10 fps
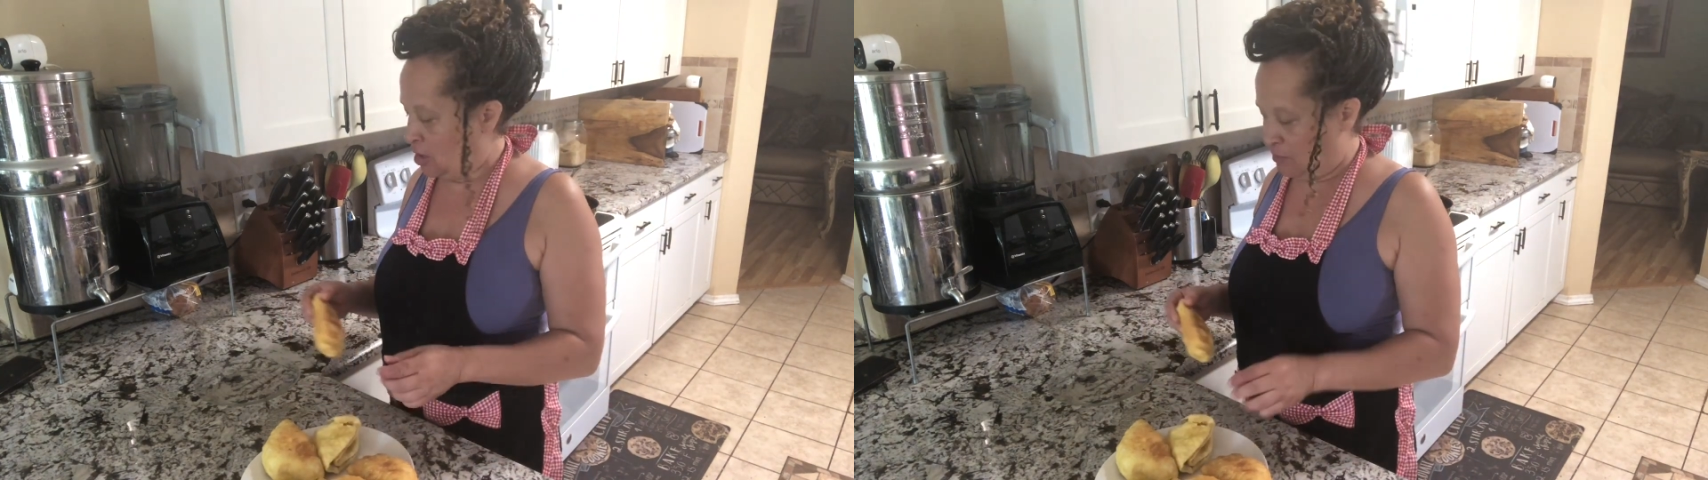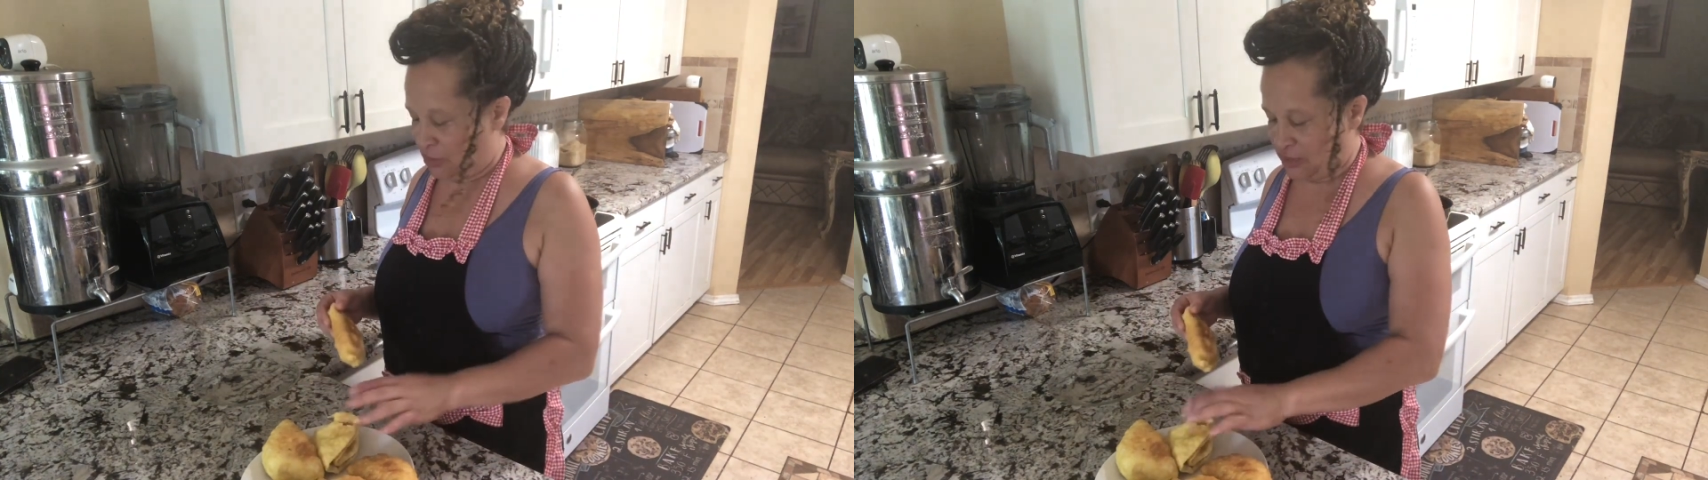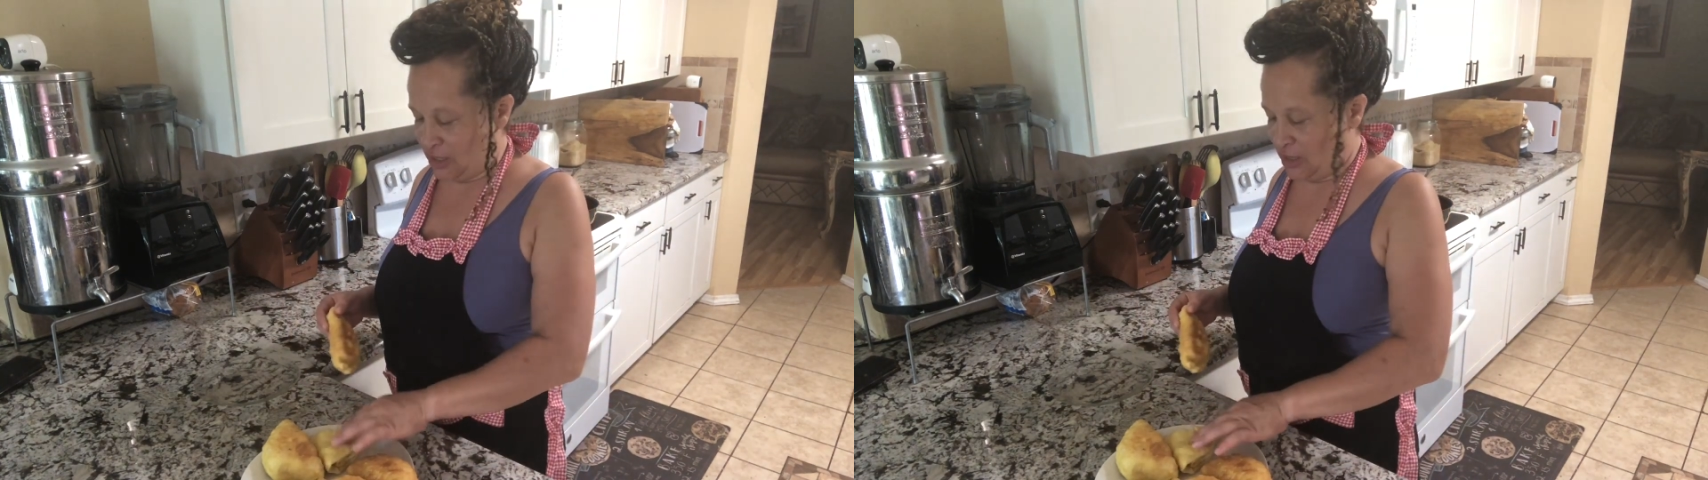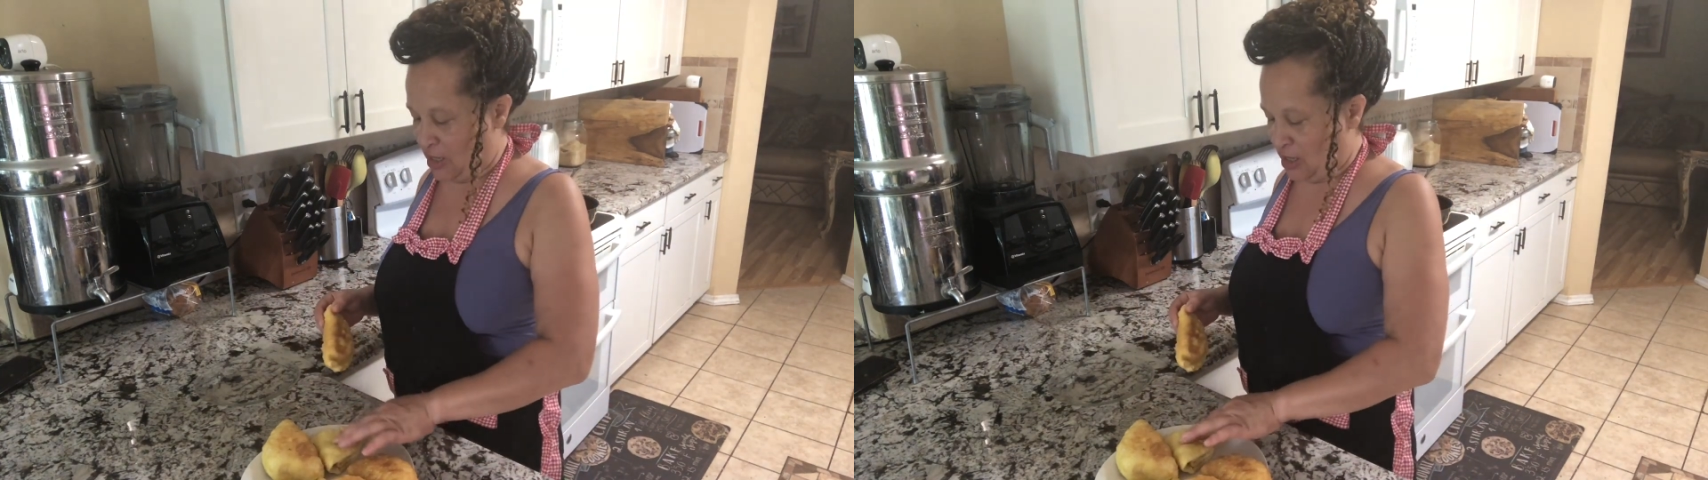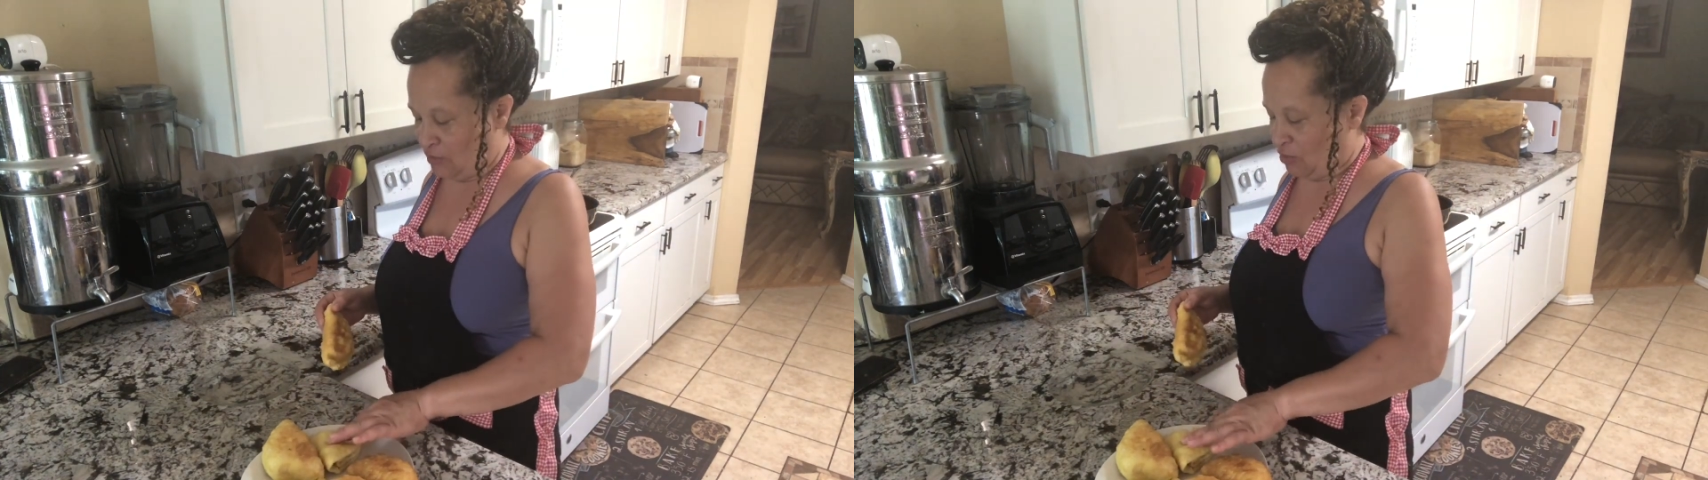put that
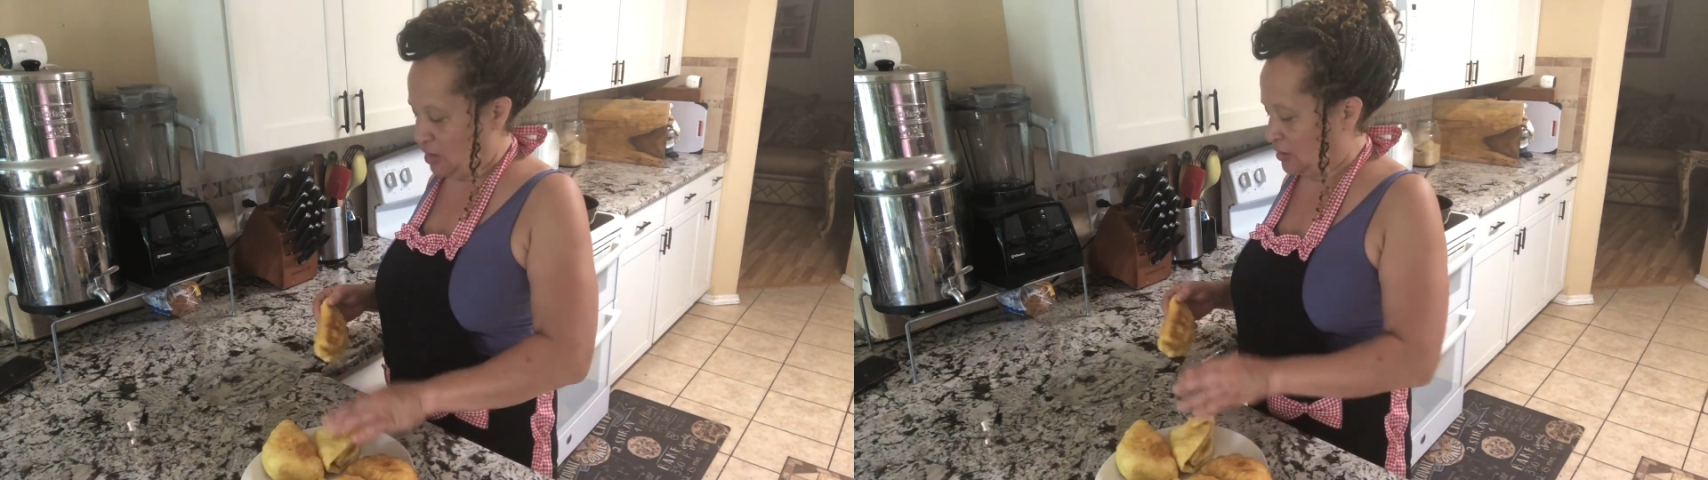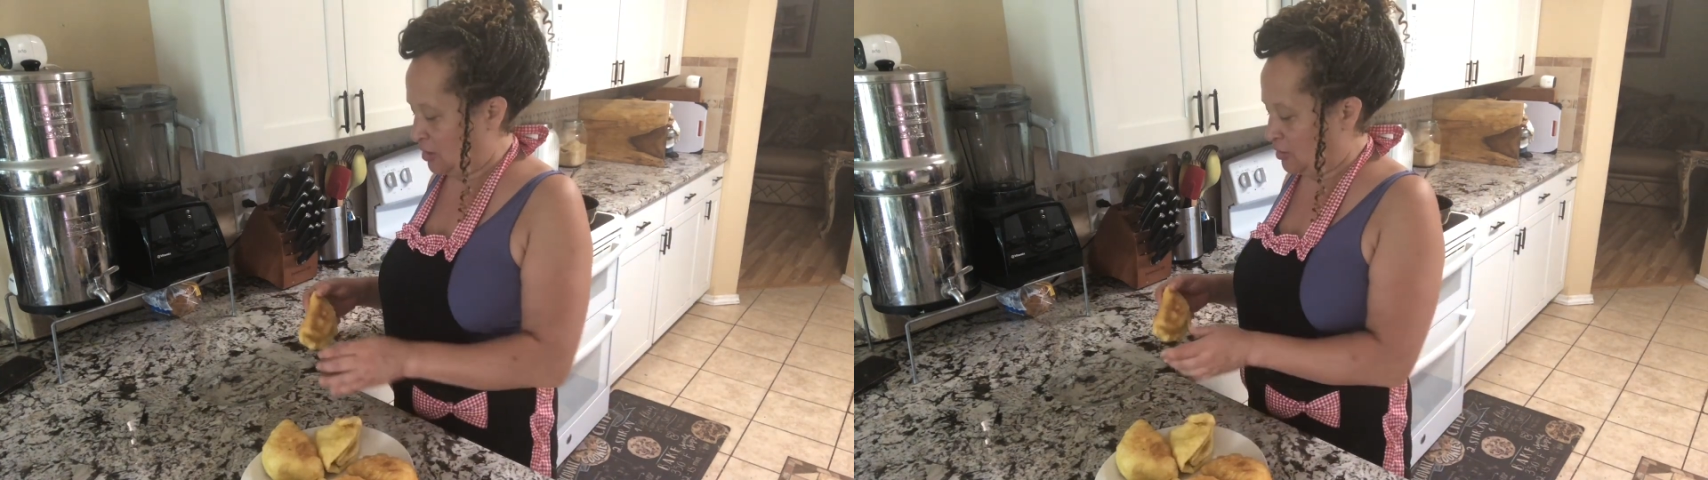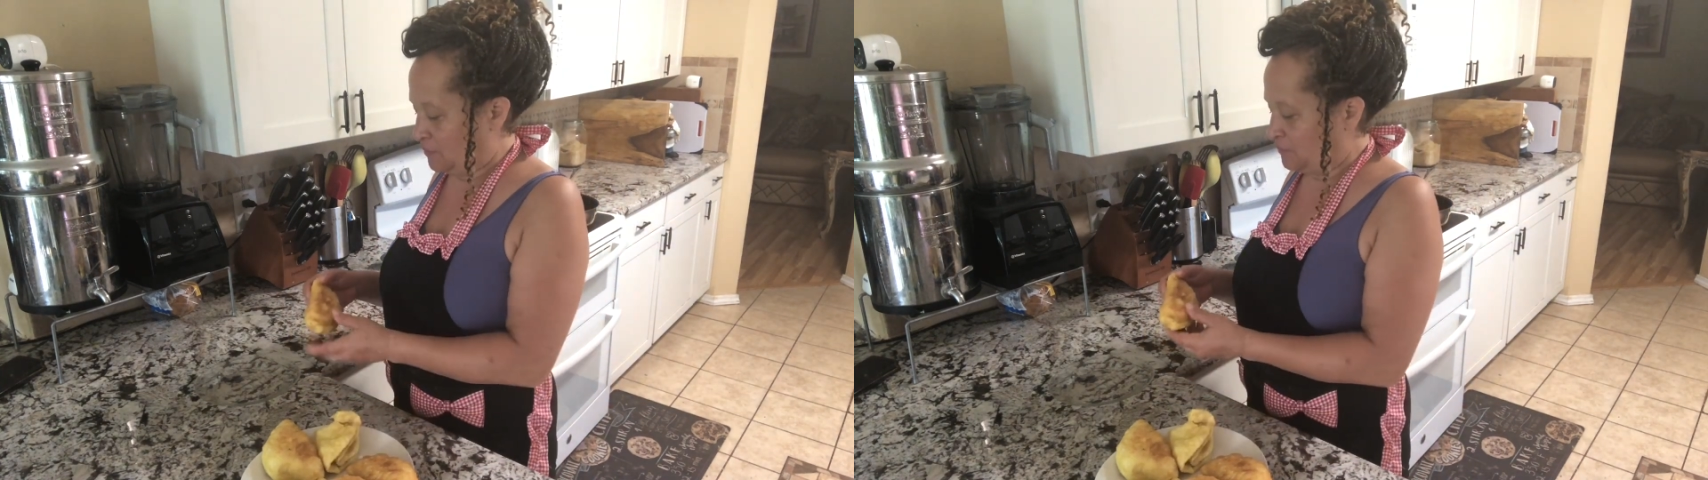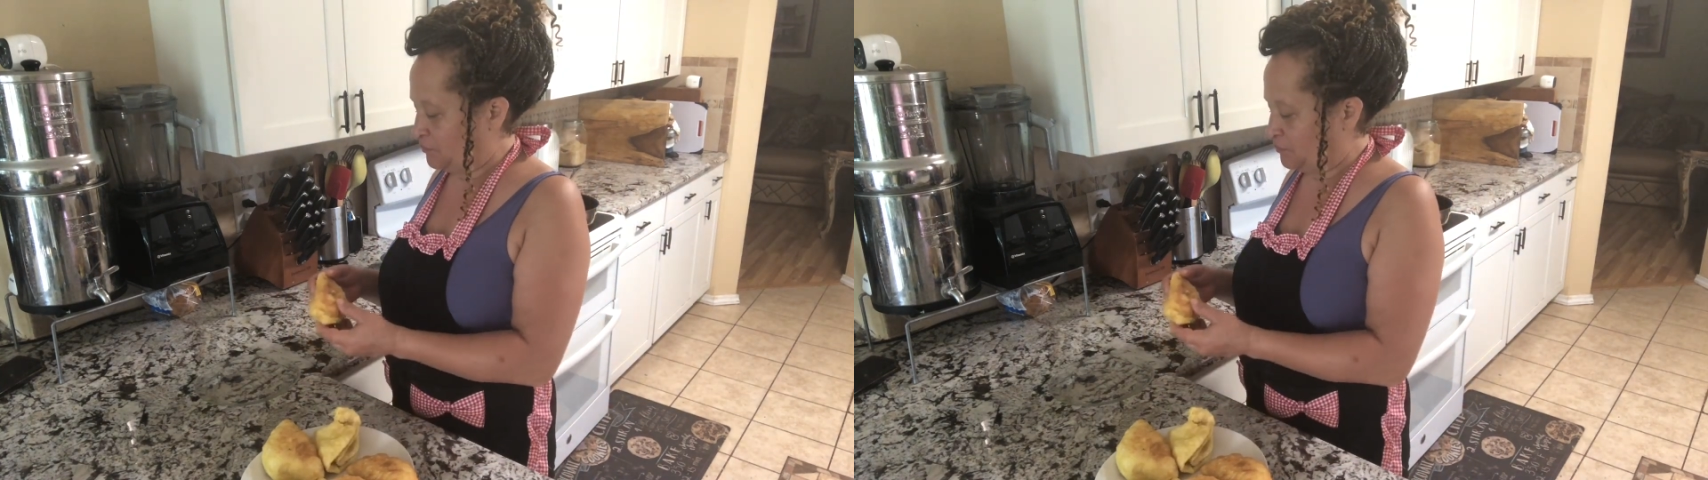9 right there.